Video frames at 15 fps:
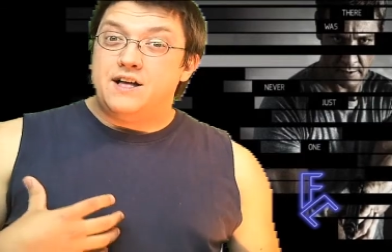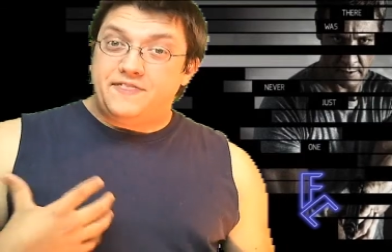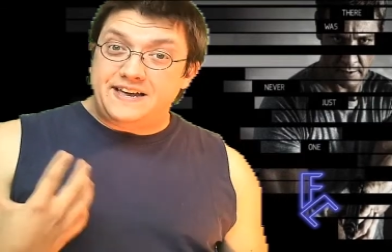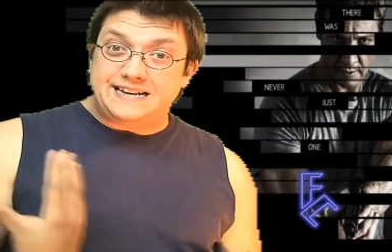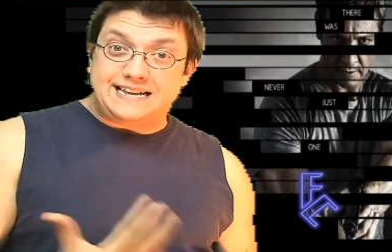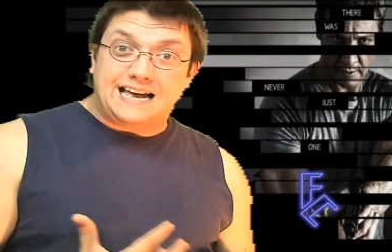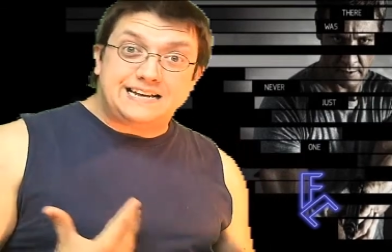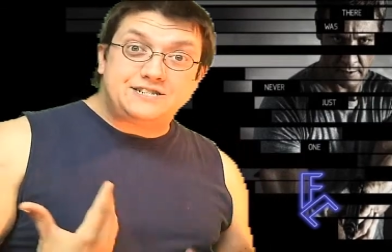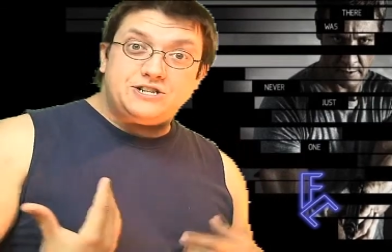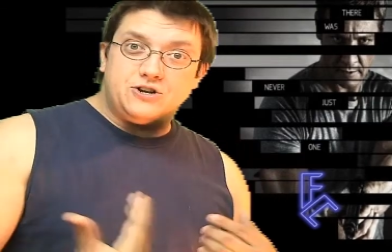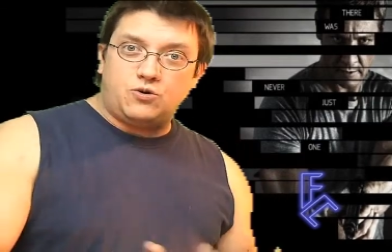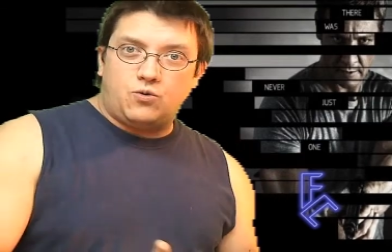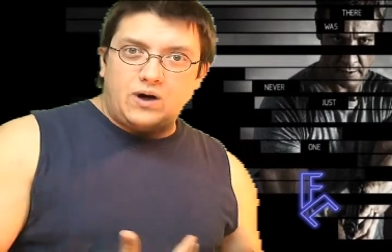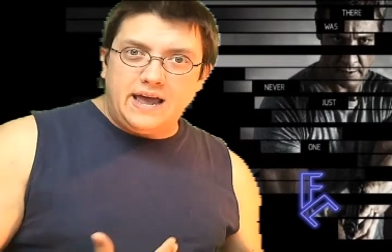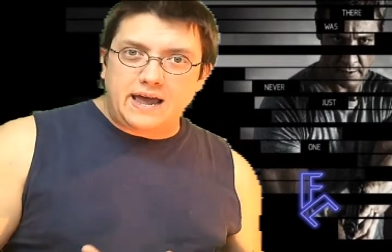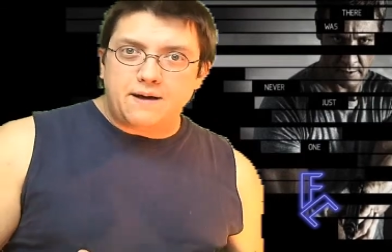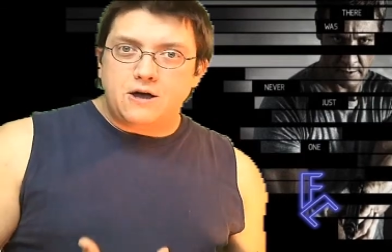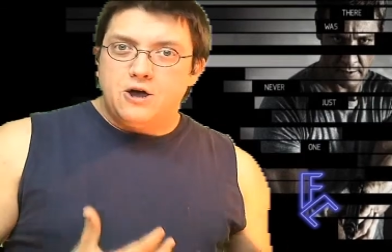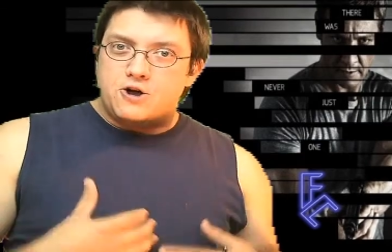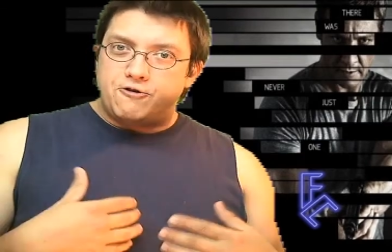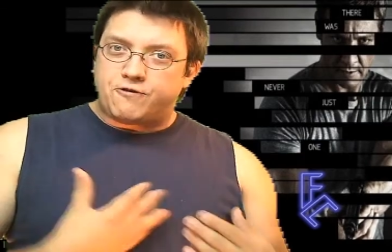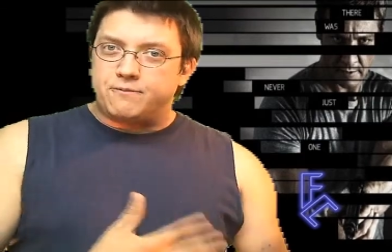the attention away
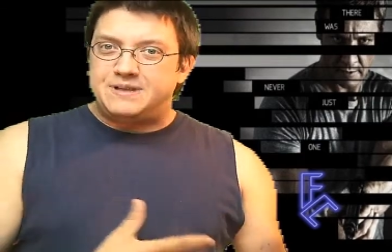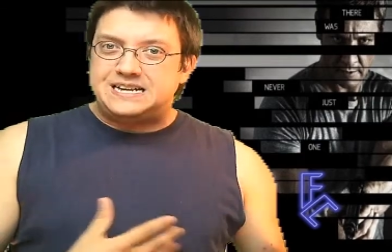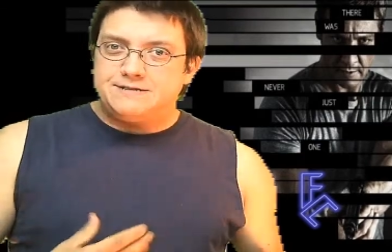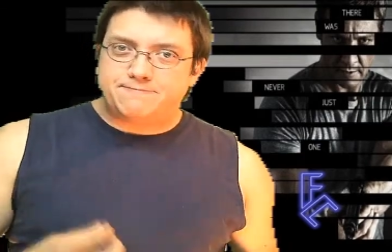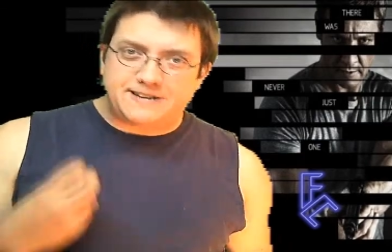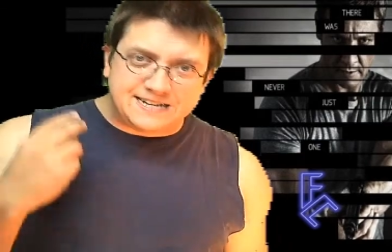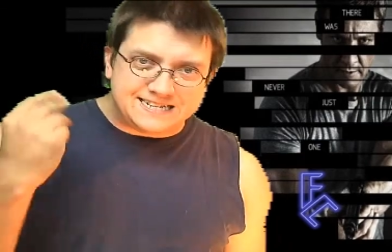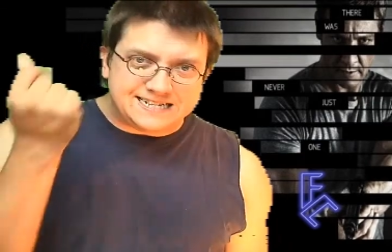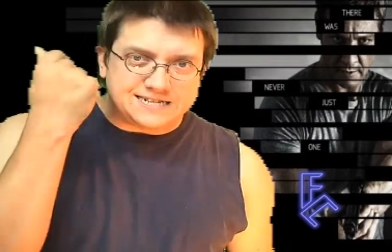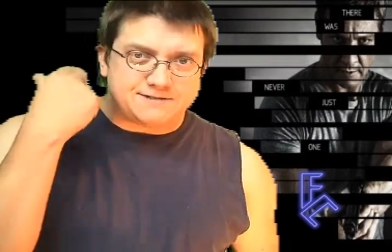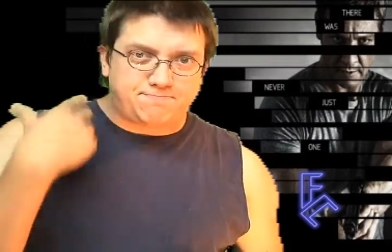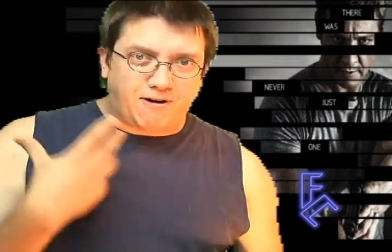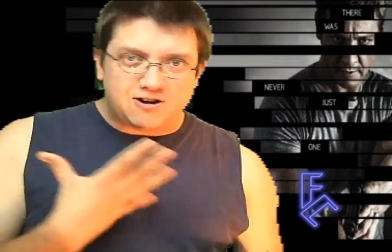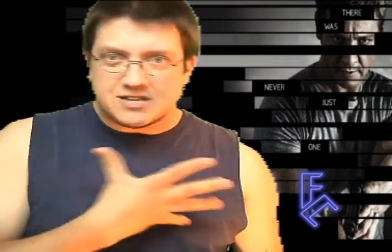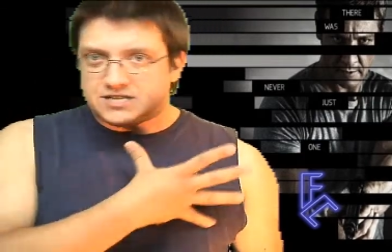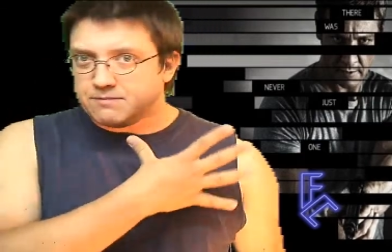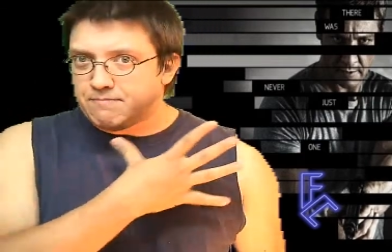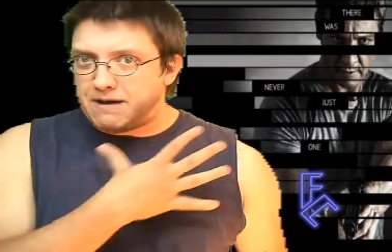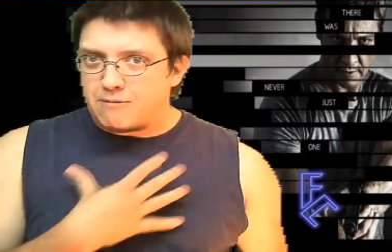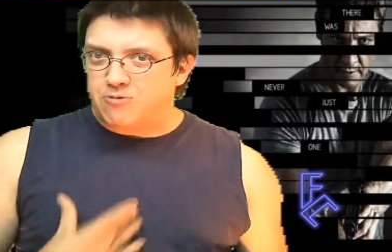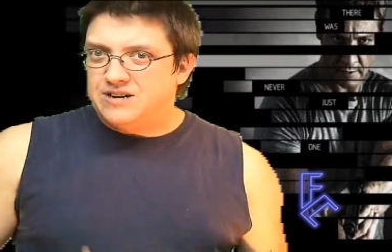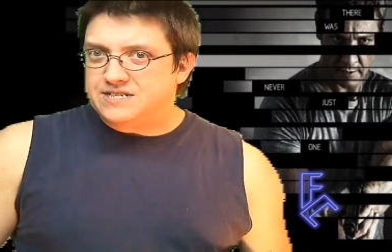from this, because it sparks the
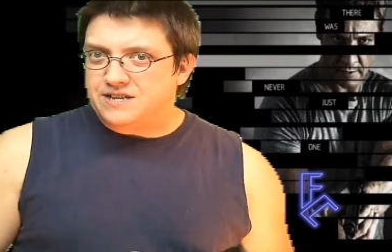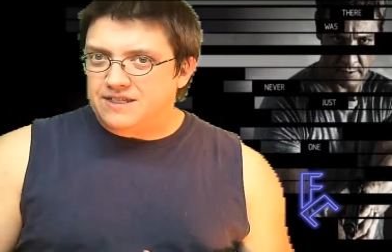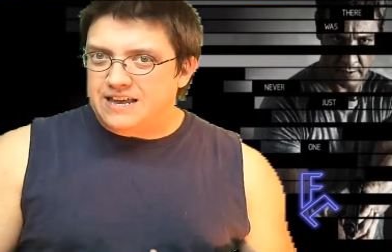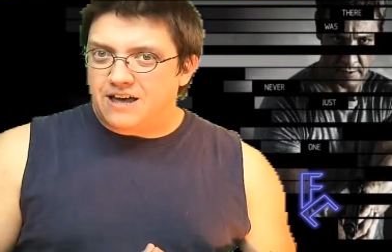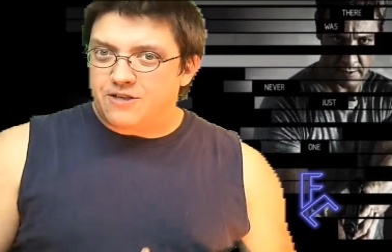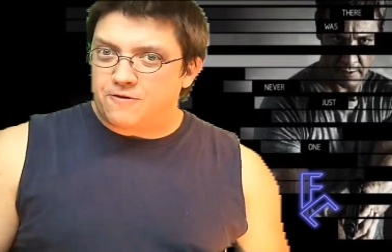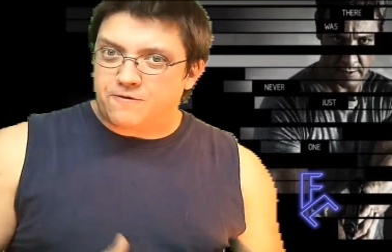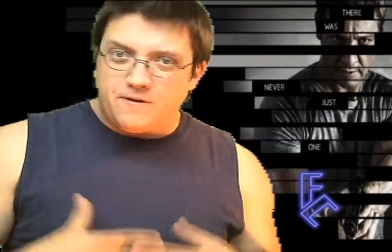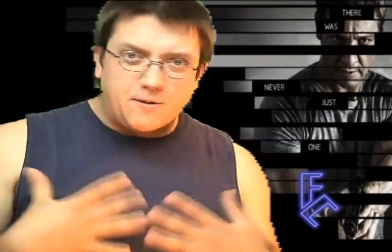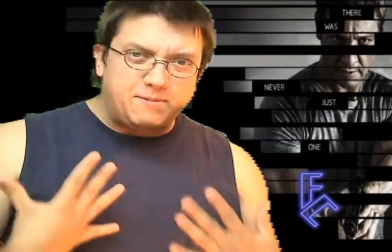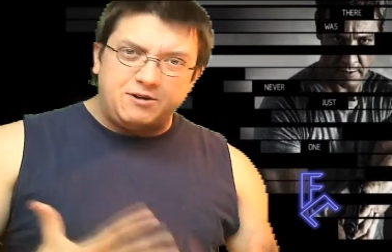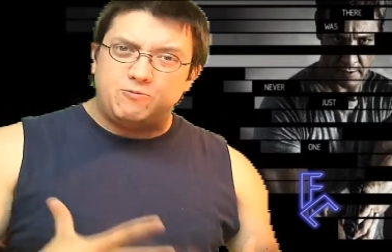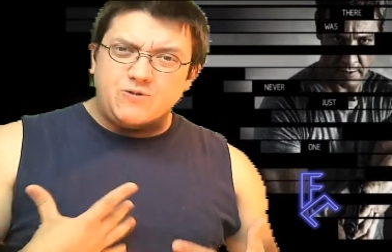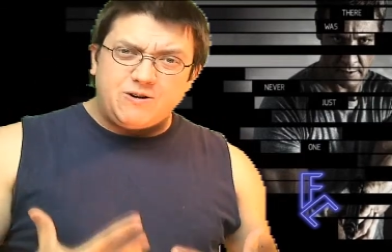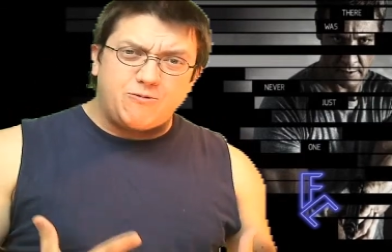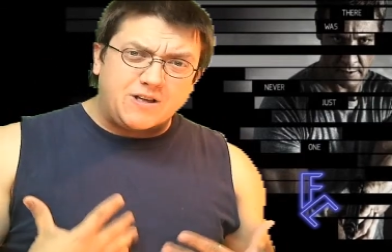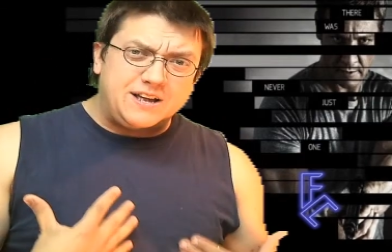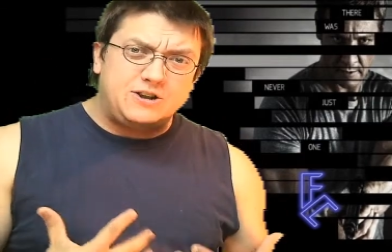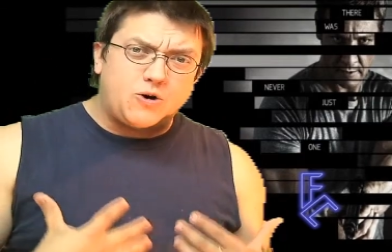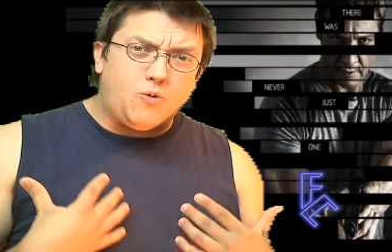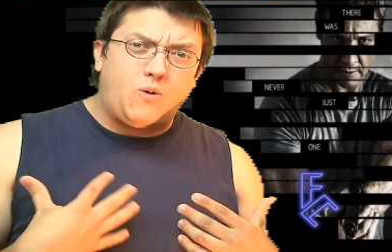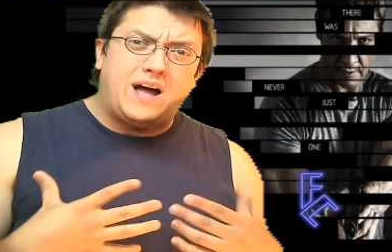memories of the other film, and we
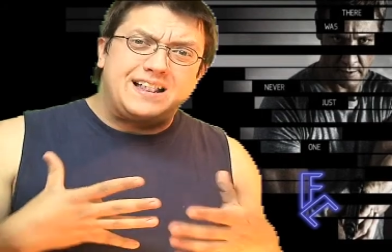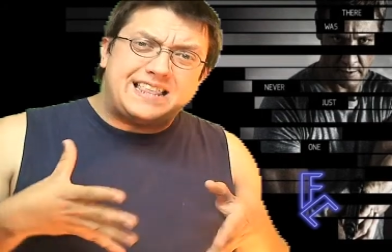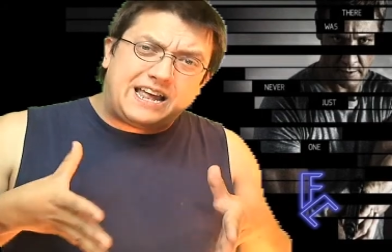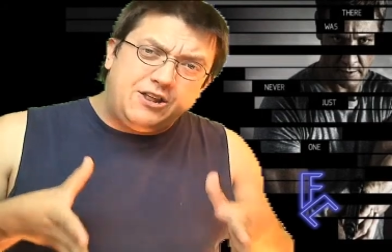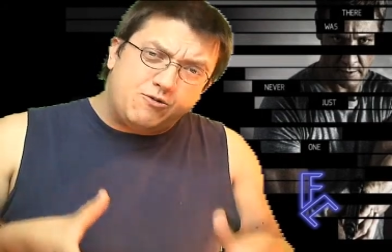really don't want that.